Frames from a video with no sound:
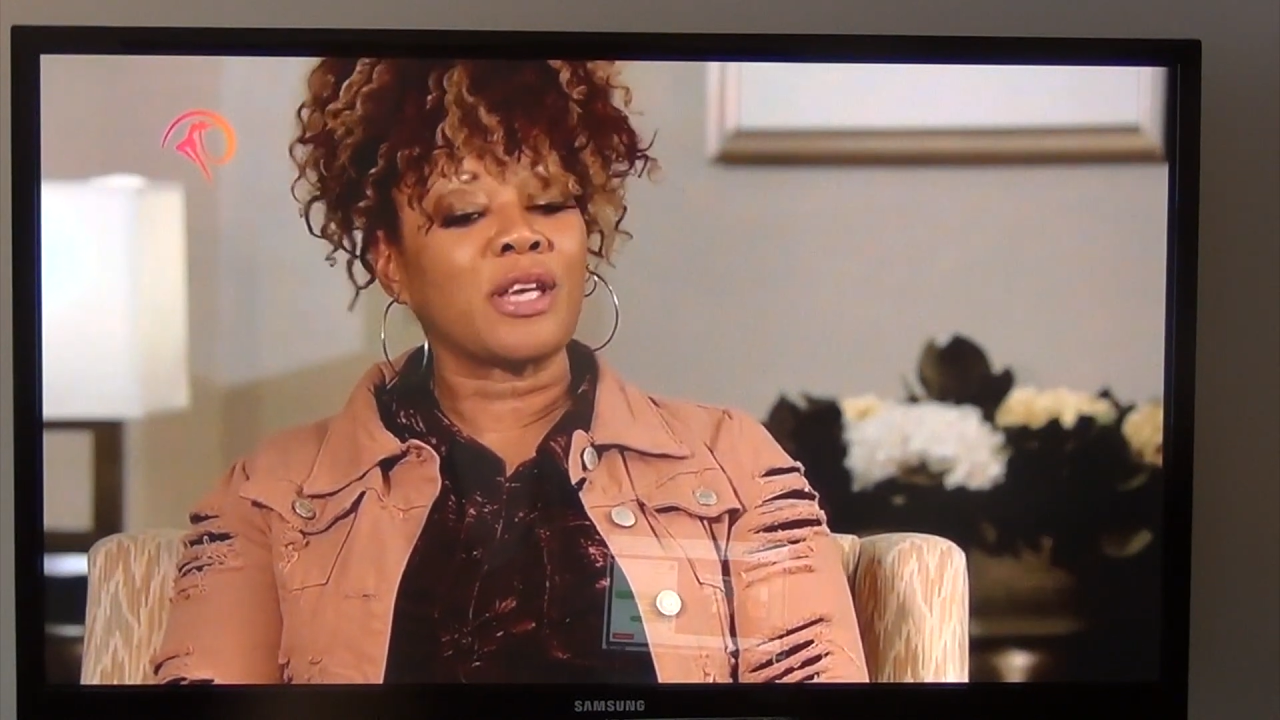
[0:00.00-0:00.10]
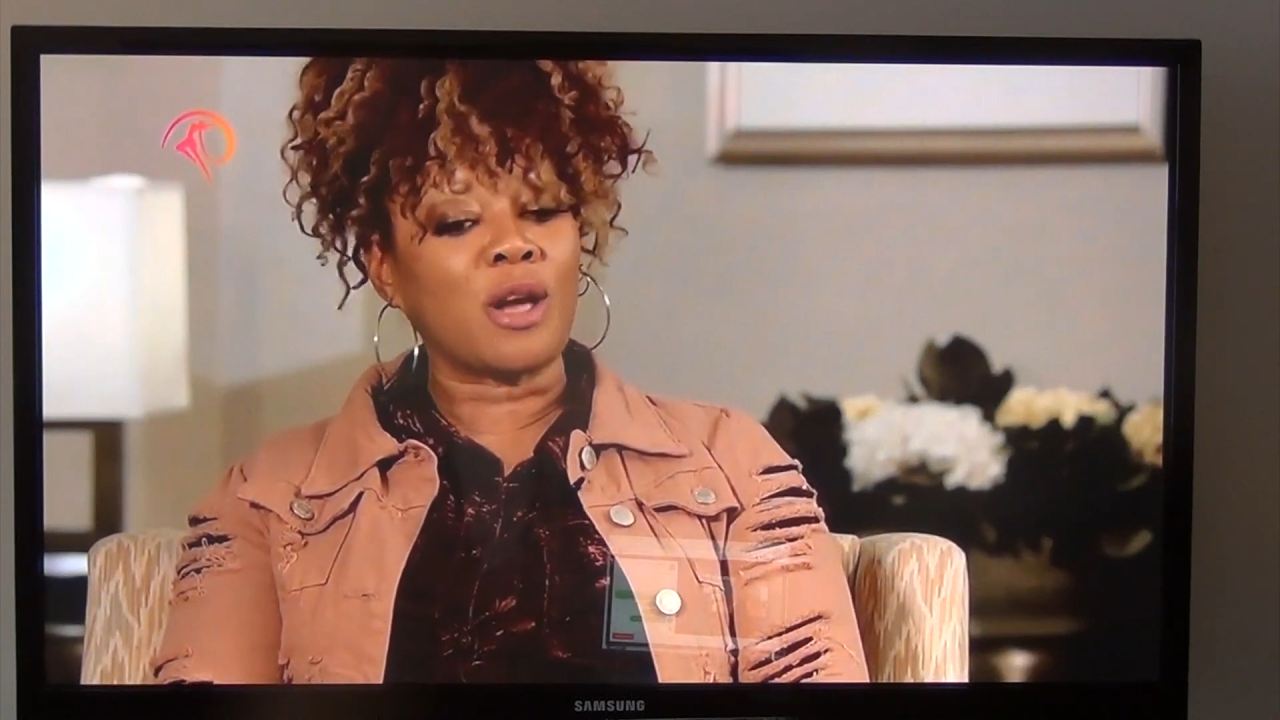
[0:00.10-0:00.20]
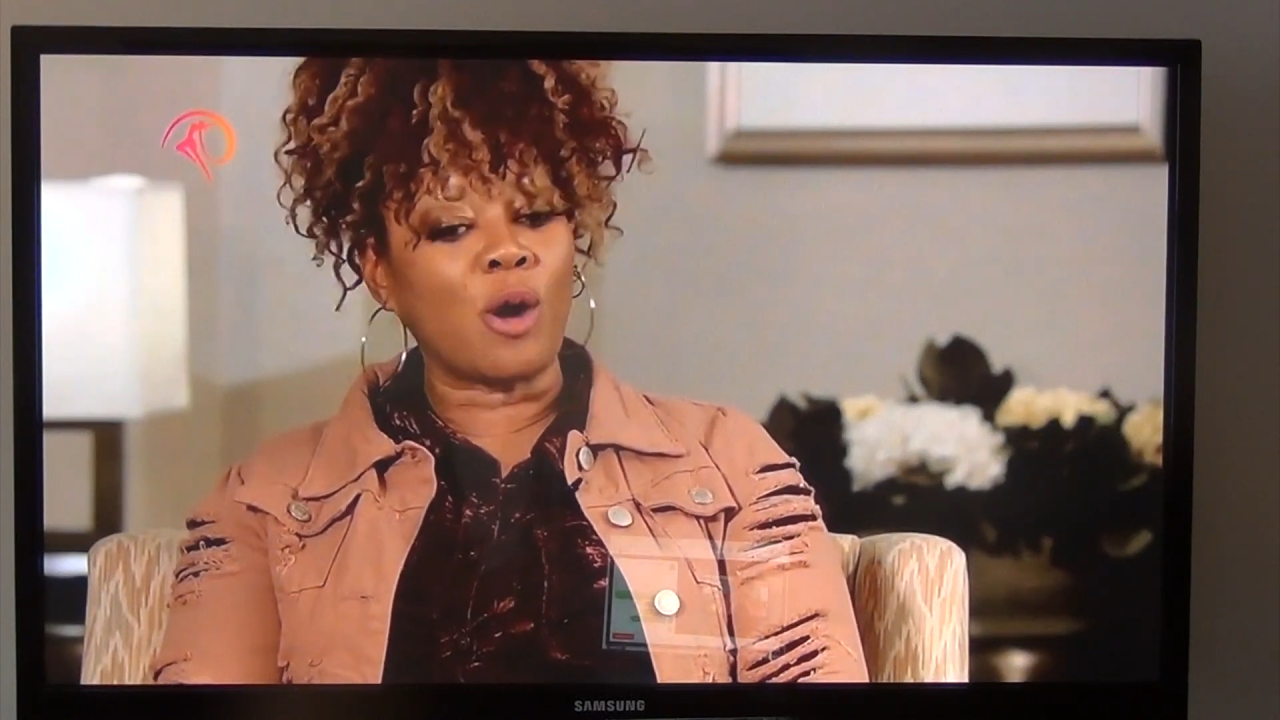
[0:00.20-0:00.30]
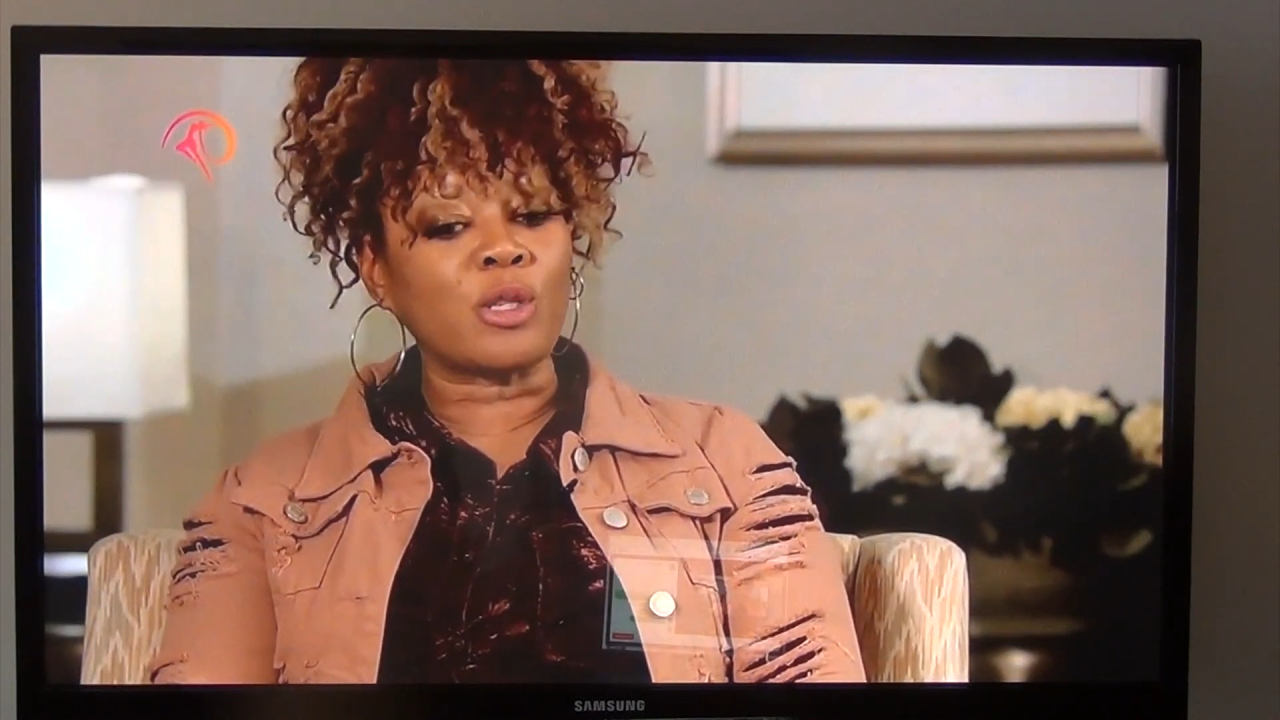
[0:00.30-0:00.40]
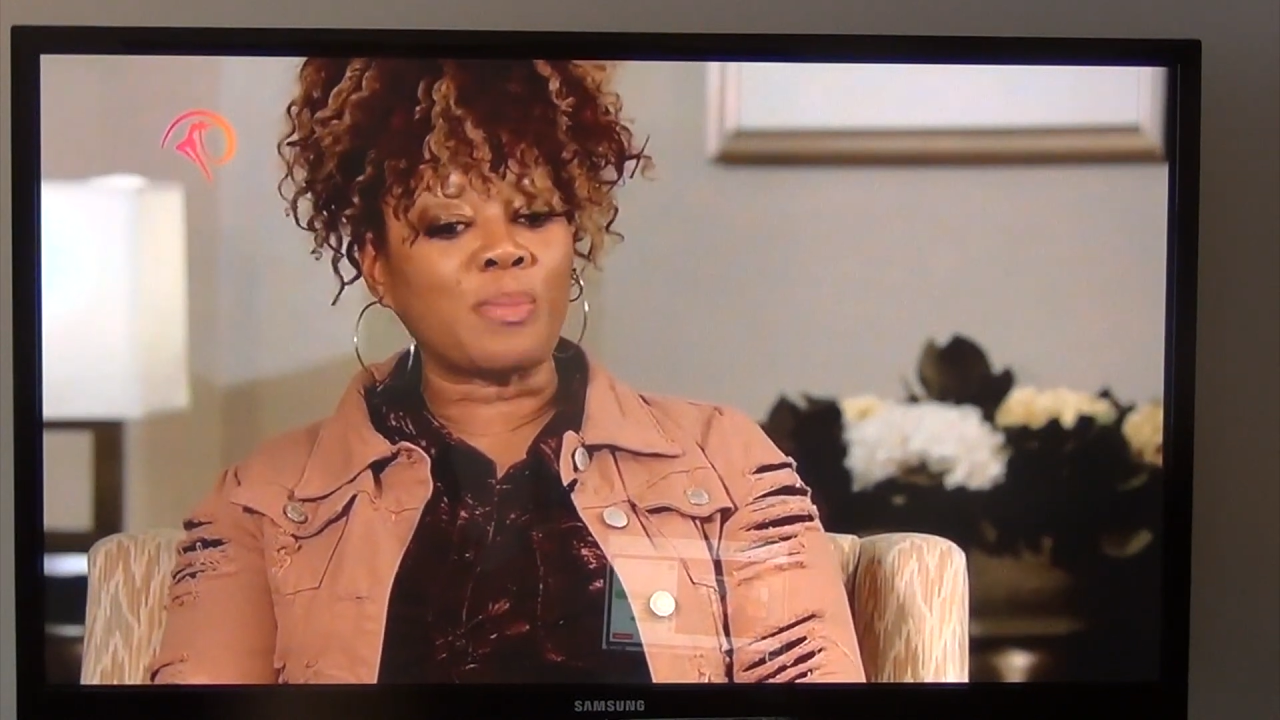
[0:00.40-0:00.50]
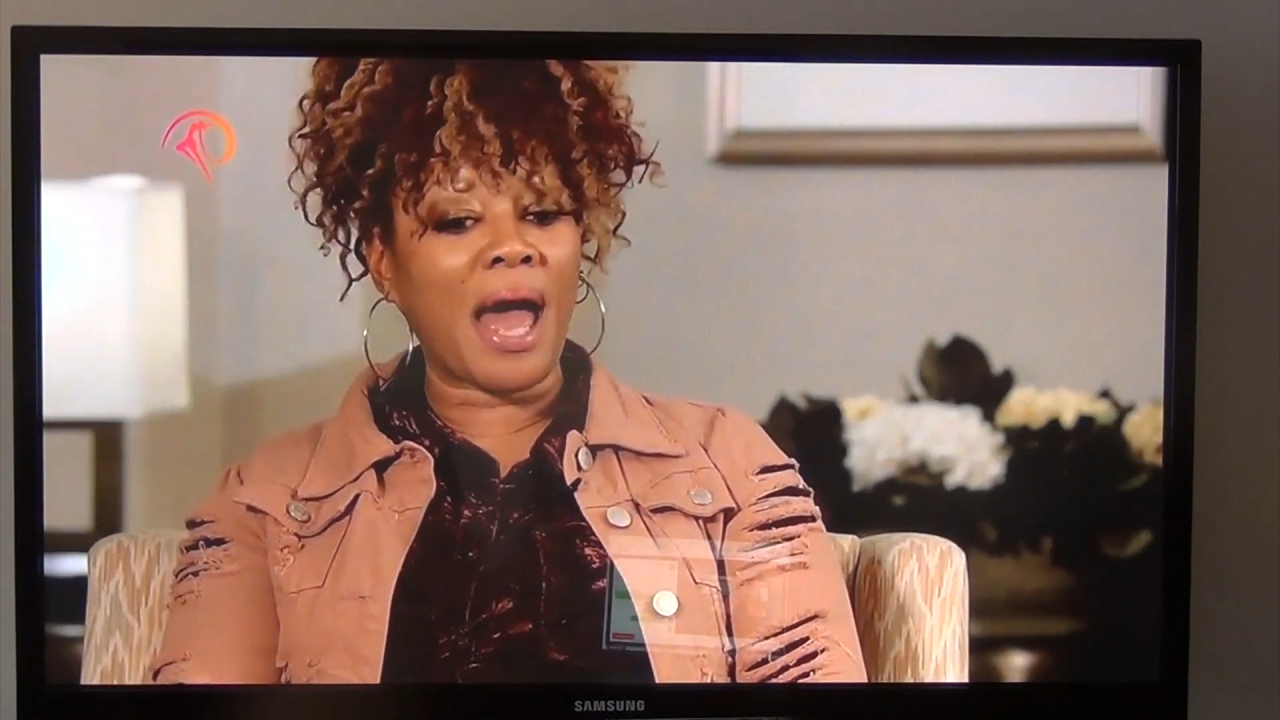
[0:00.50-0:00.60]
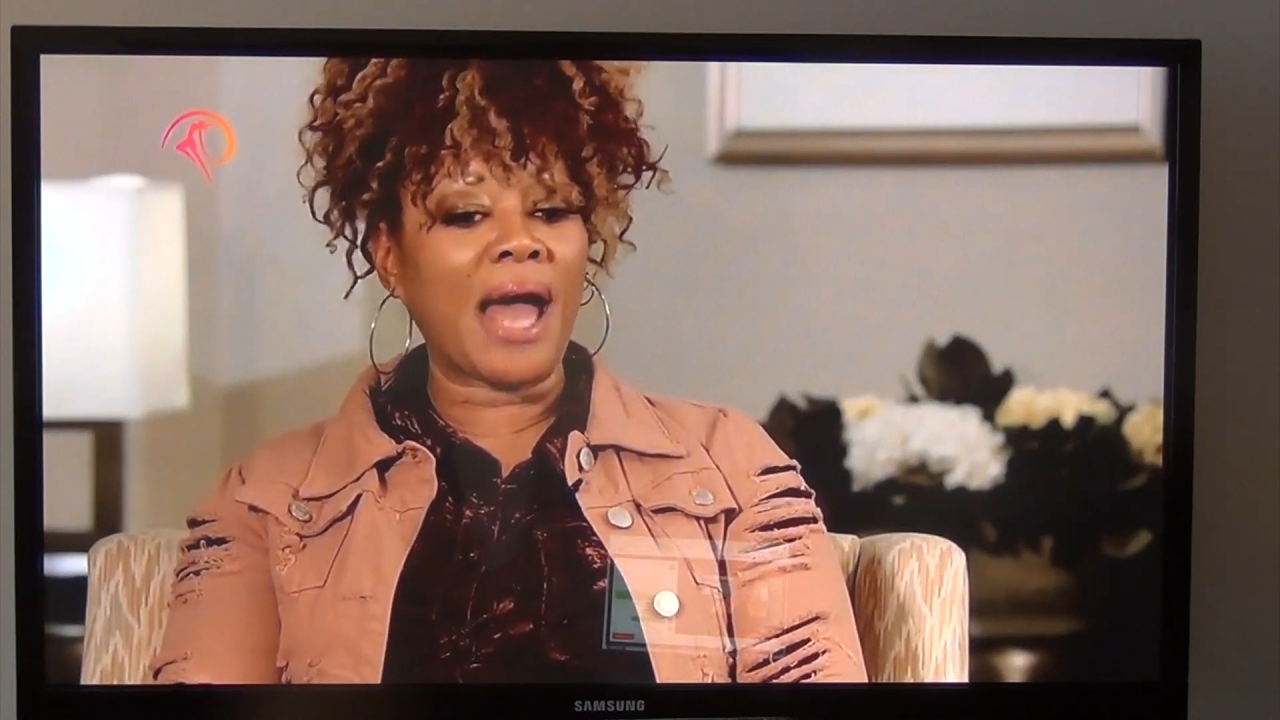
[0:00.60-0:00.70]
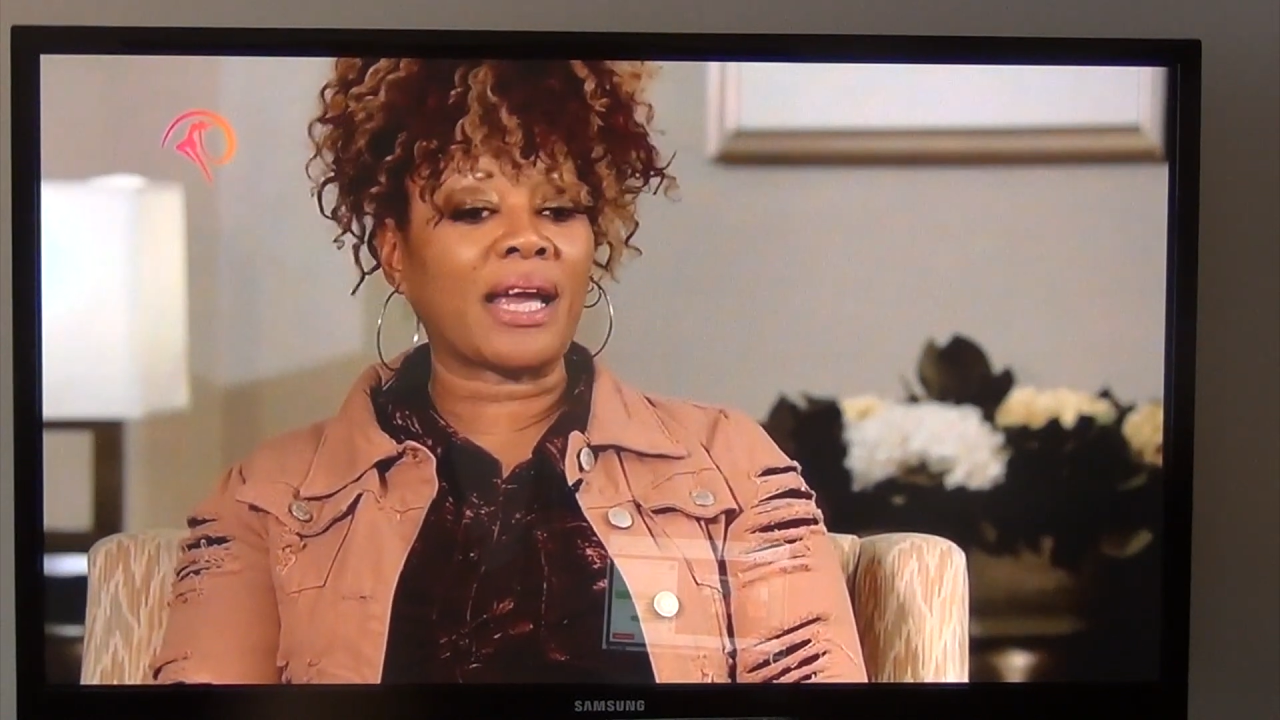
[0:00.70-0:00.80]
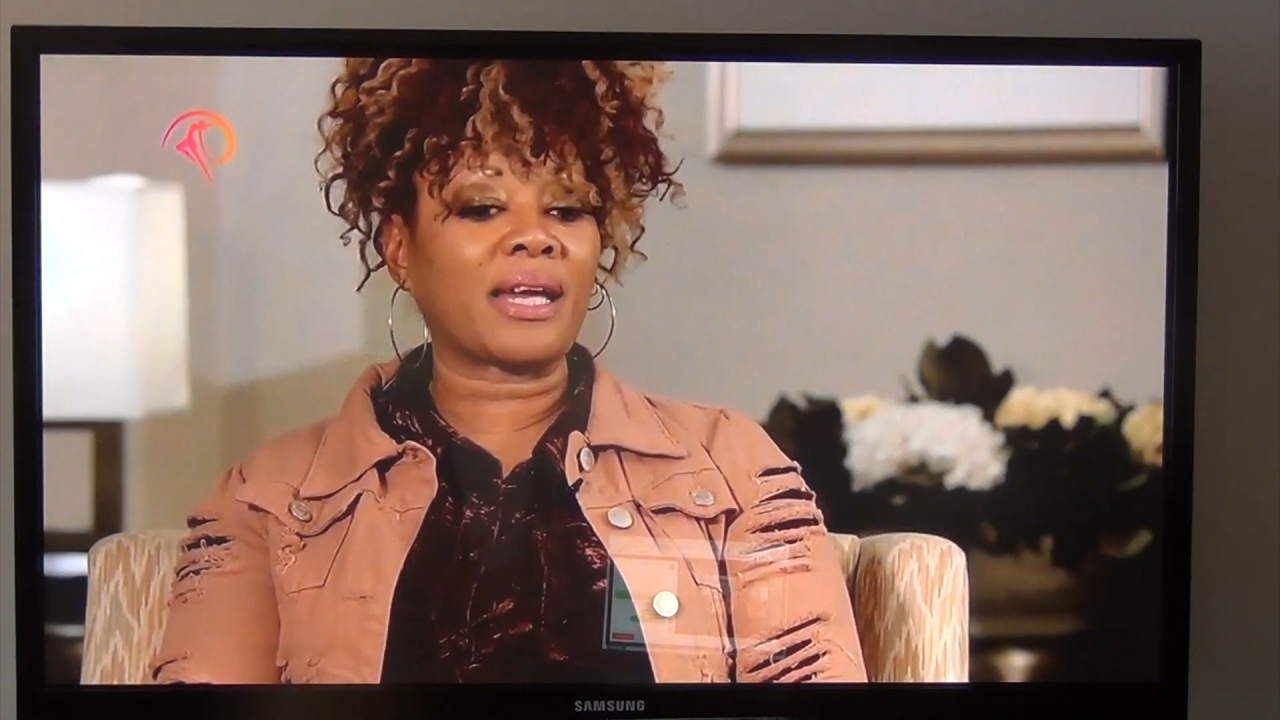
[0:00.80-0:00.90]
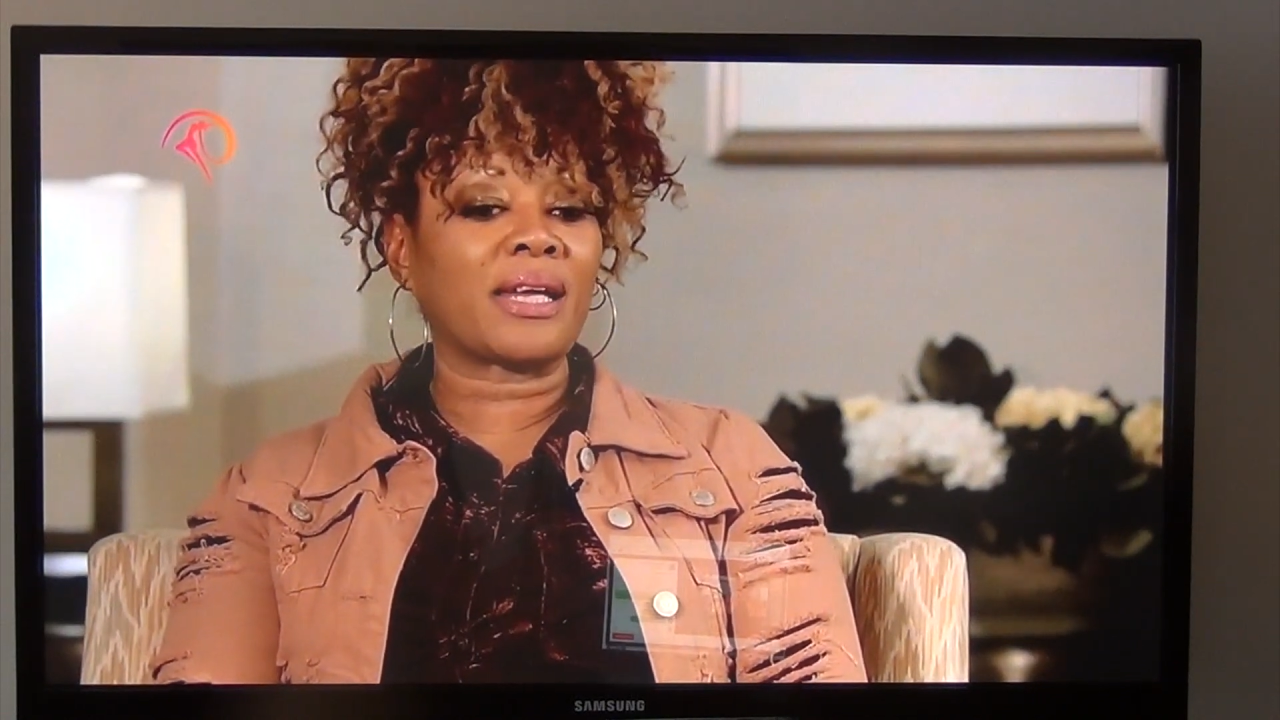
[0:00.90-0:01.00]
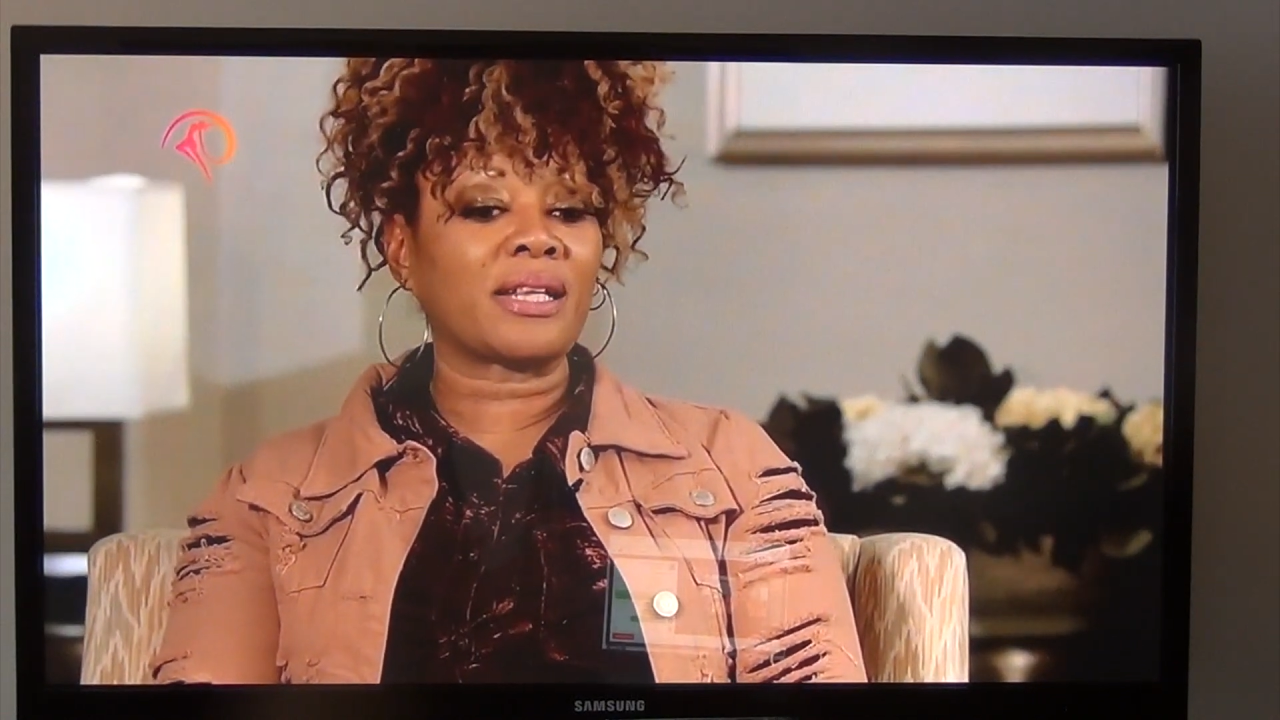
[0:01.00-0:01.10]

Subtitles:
He goes back,